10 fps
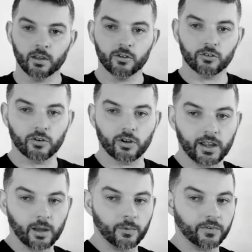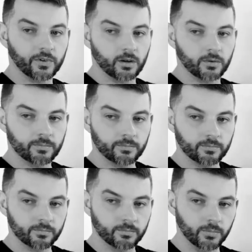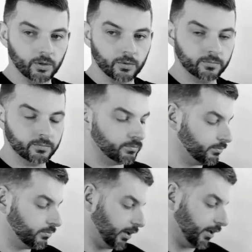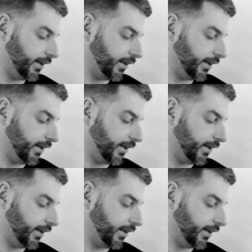So I come over here, boom, and